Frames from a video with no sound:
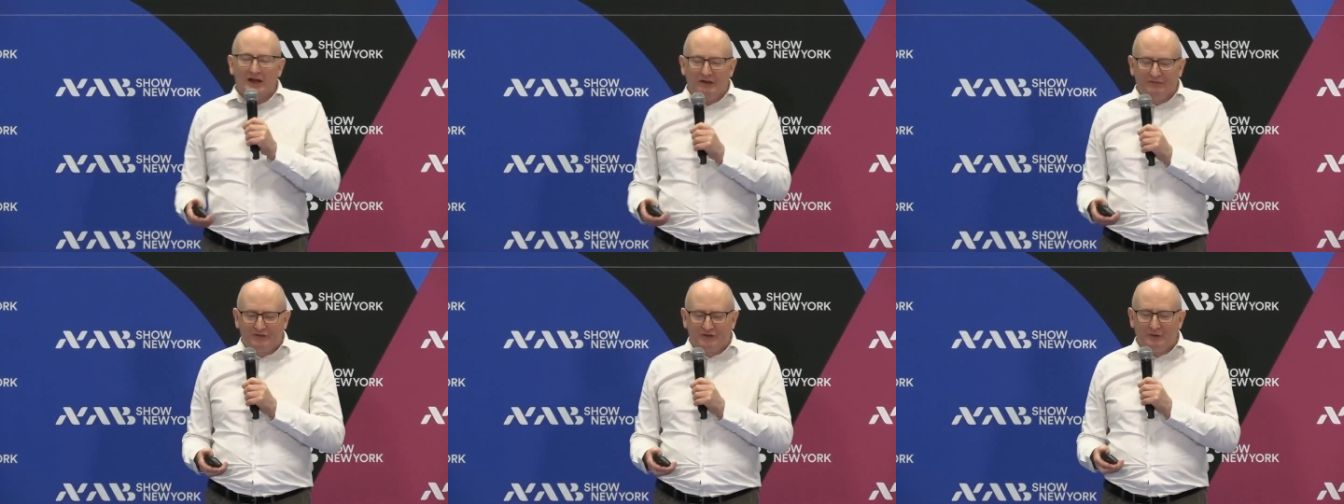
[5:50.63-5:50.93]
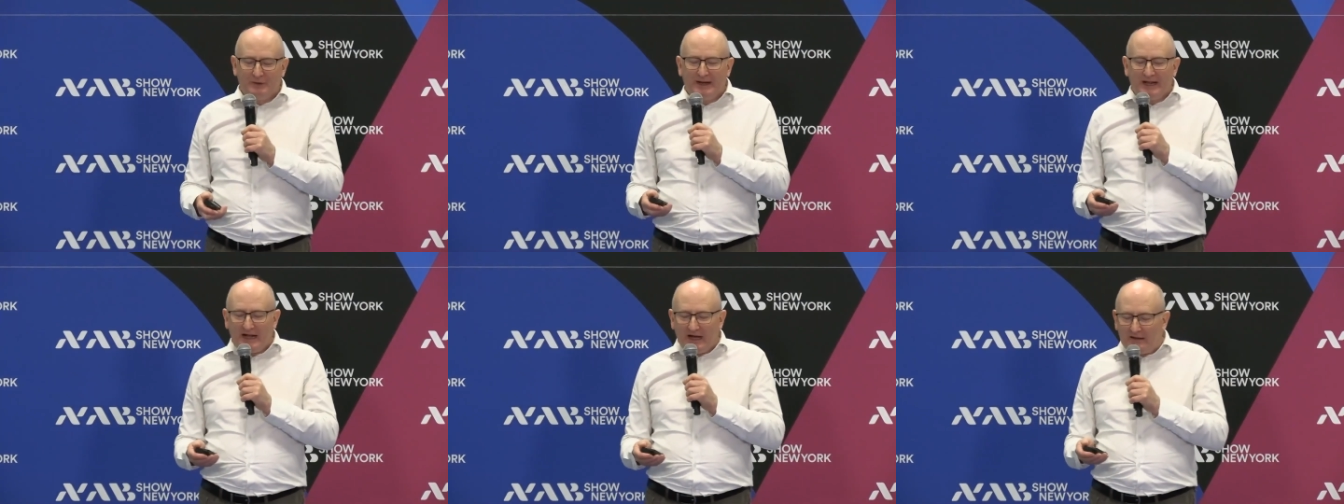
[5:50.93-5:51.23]
of
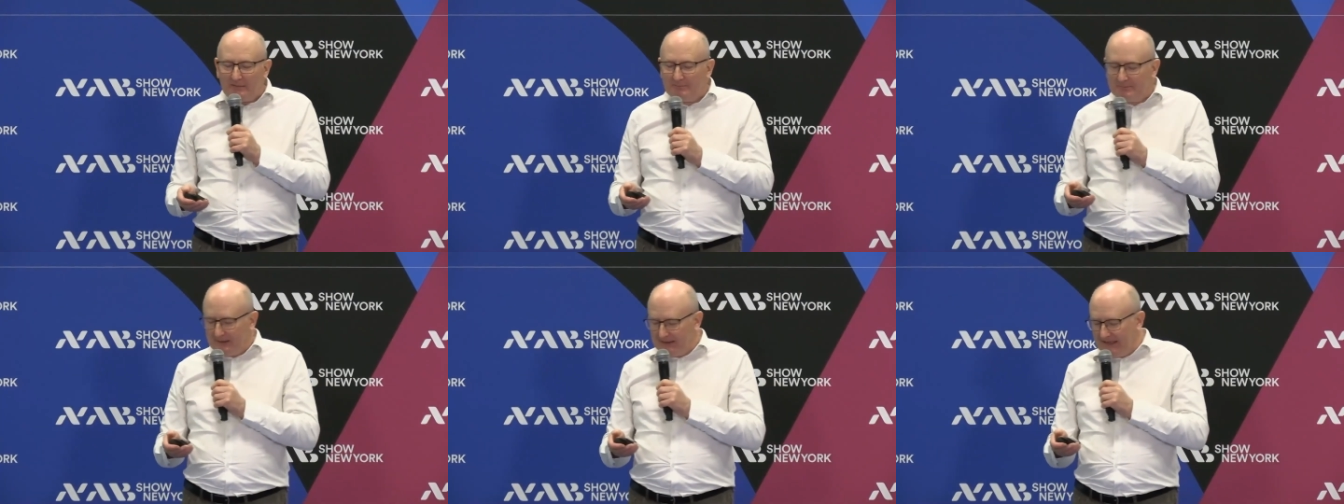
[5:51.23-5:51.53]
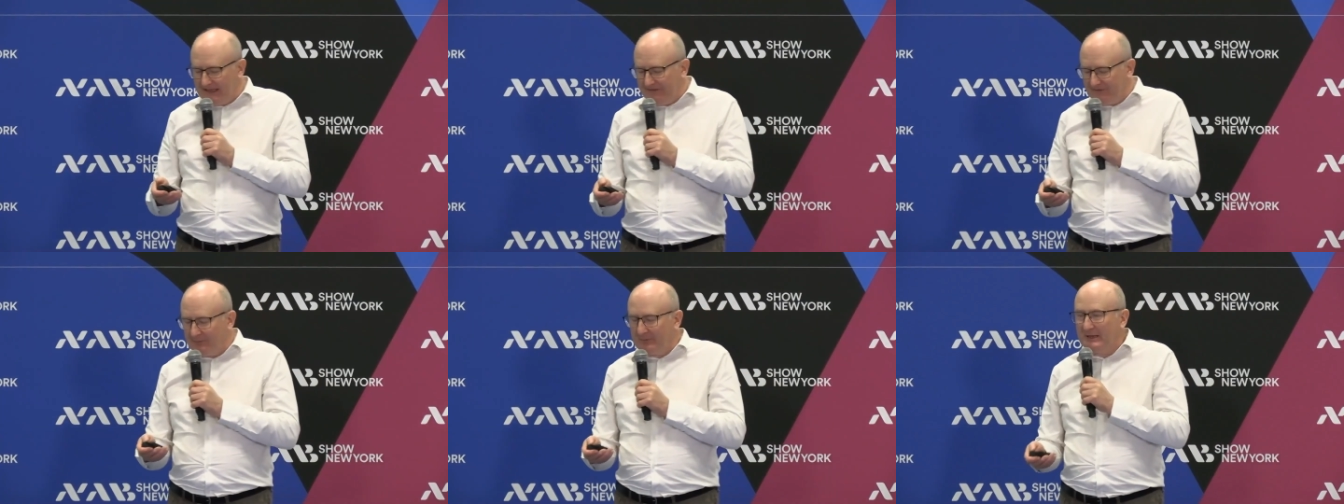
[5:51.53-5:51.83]
doing
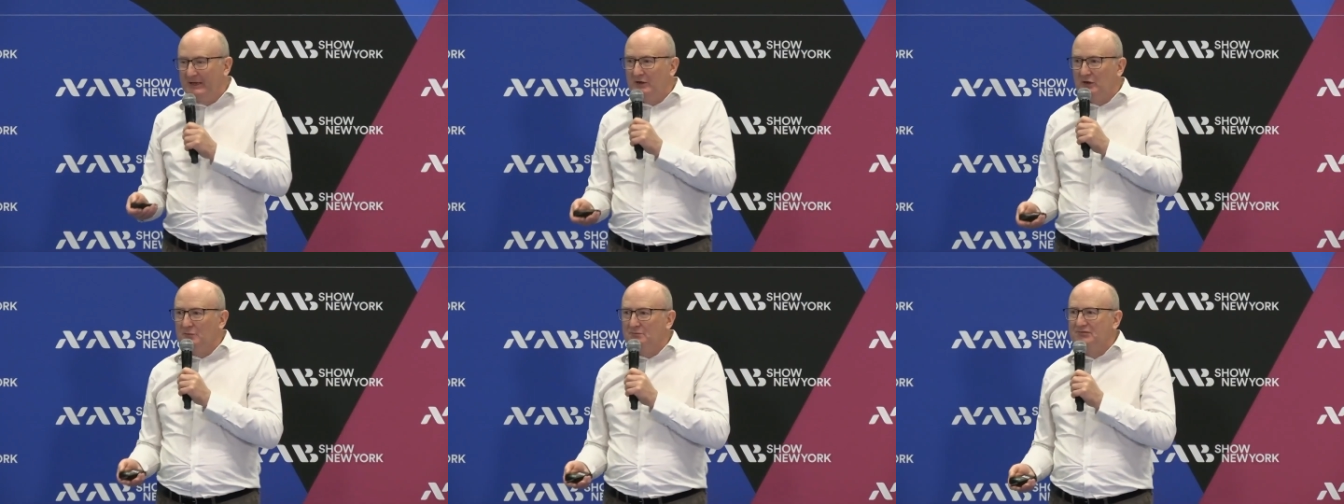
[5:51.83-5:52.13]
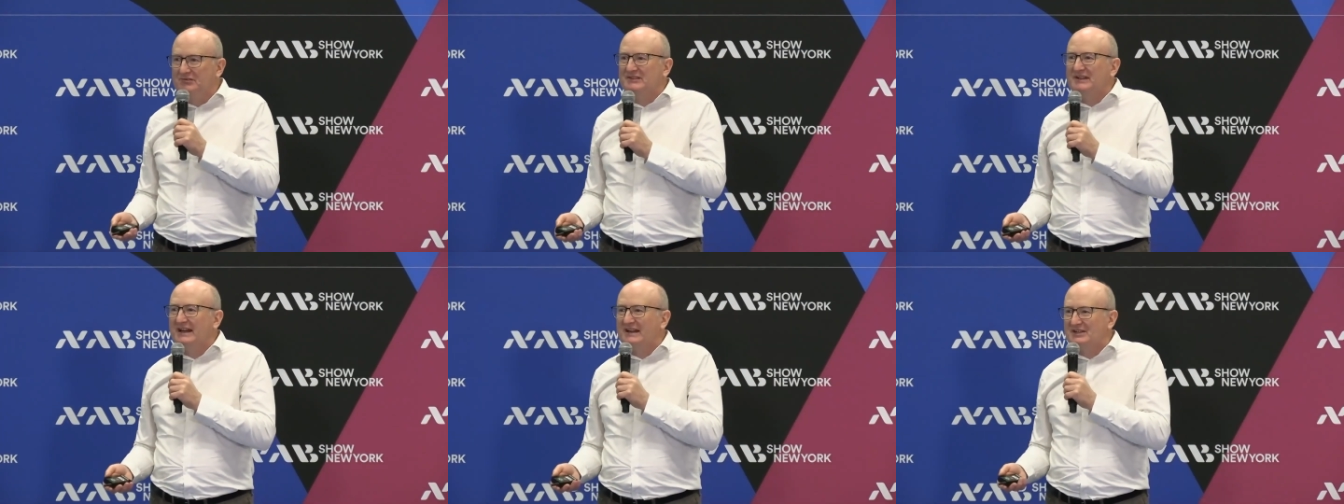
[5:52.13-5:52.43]
unbelievably
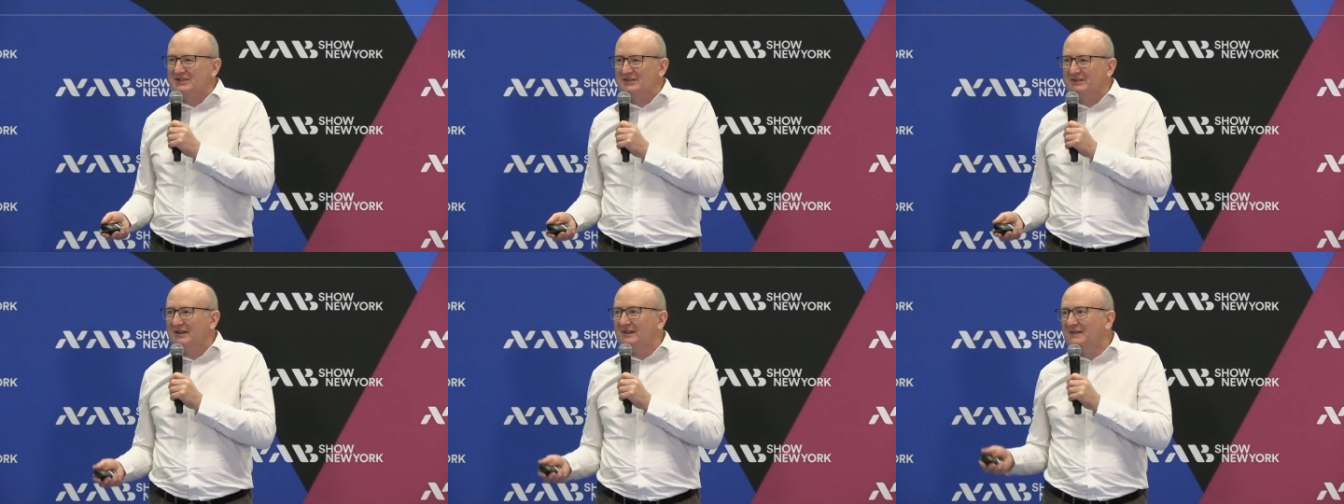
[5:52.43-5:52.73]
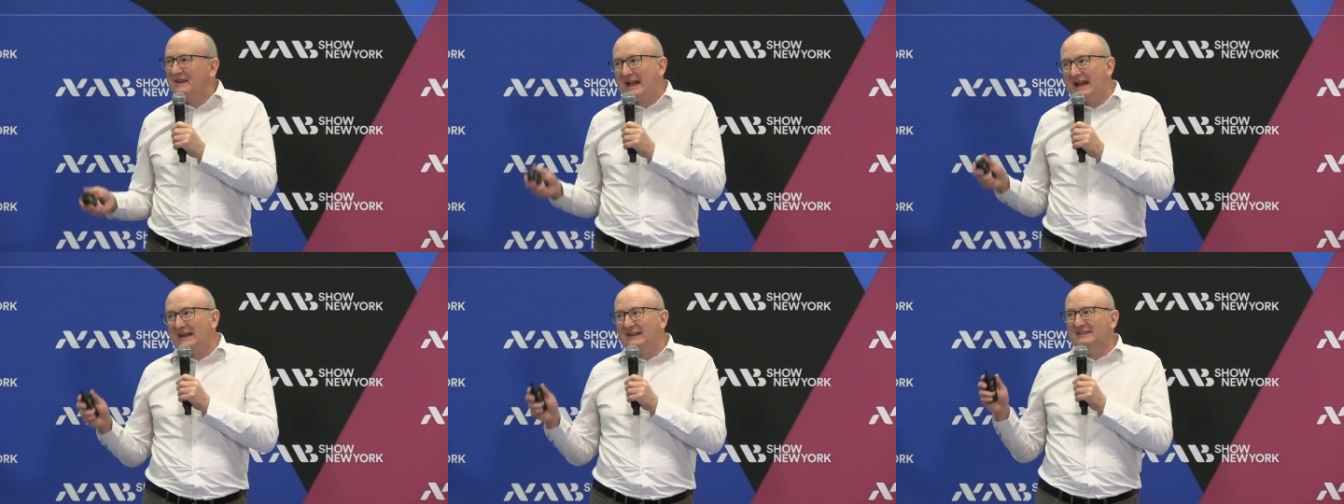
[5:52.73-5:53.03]
good protection.
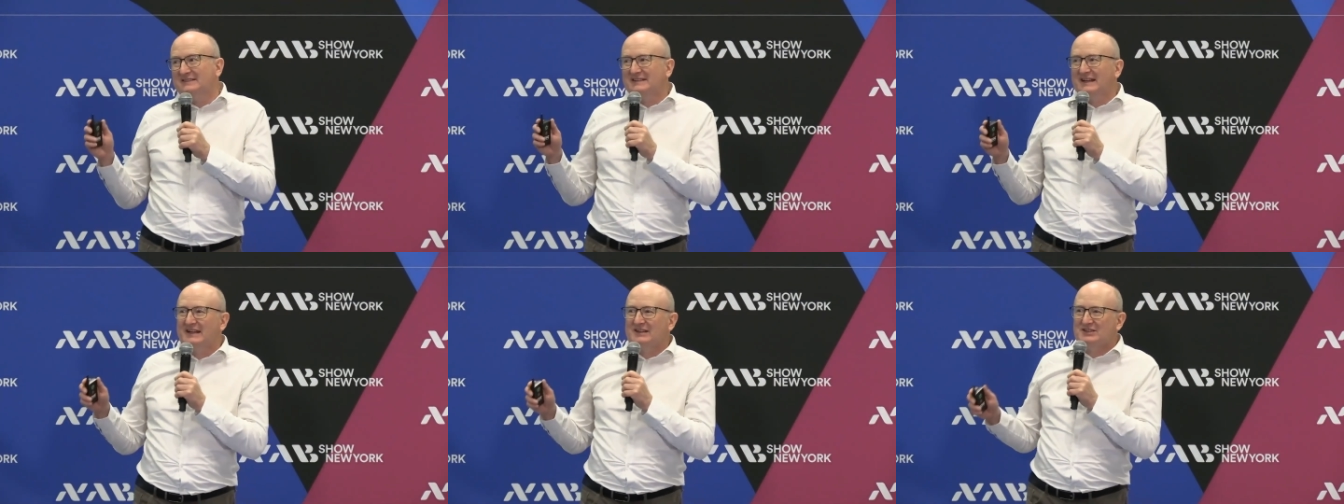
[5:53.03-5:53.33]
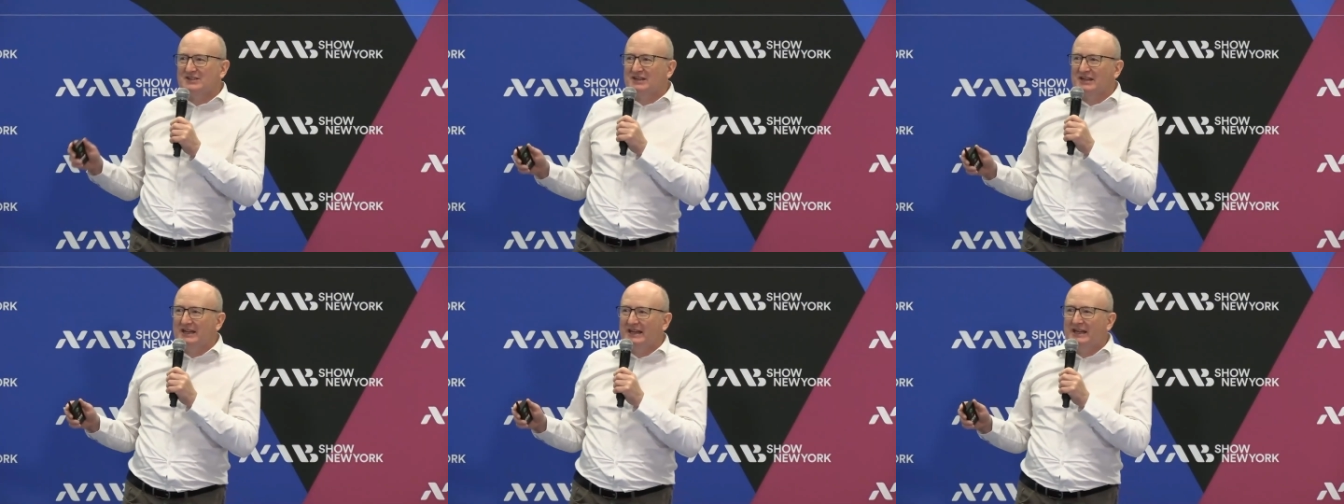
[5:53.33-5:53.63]
And that has
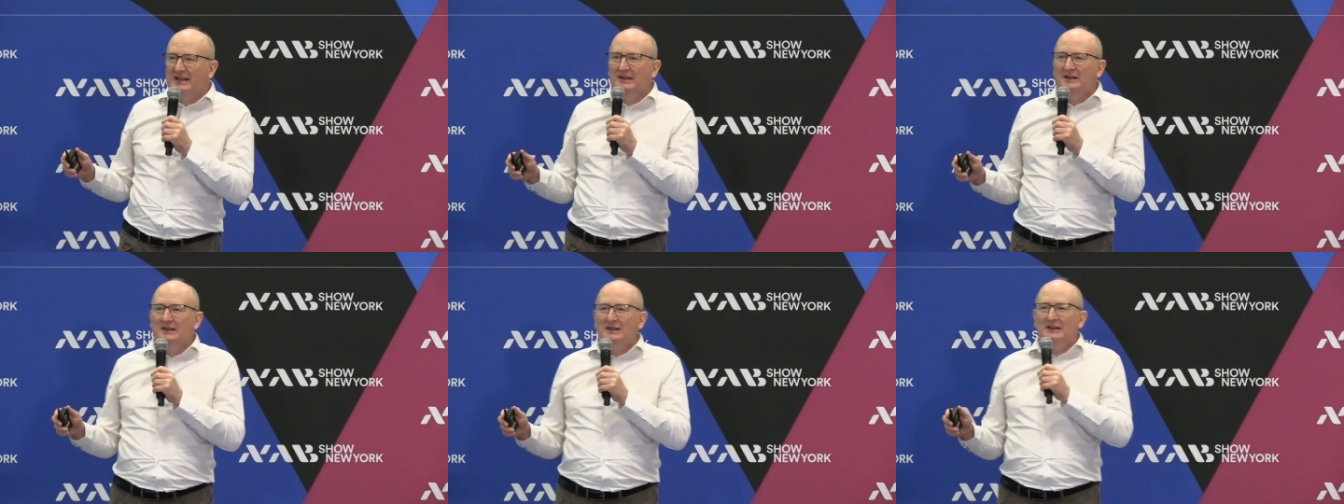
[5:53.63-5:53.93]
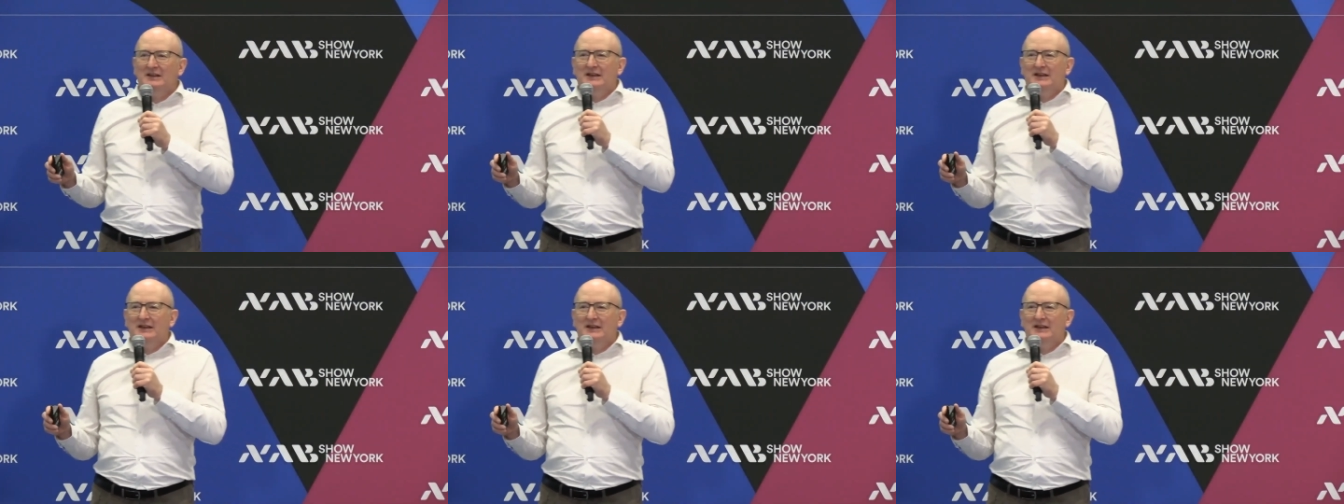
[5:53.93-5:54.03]
actually,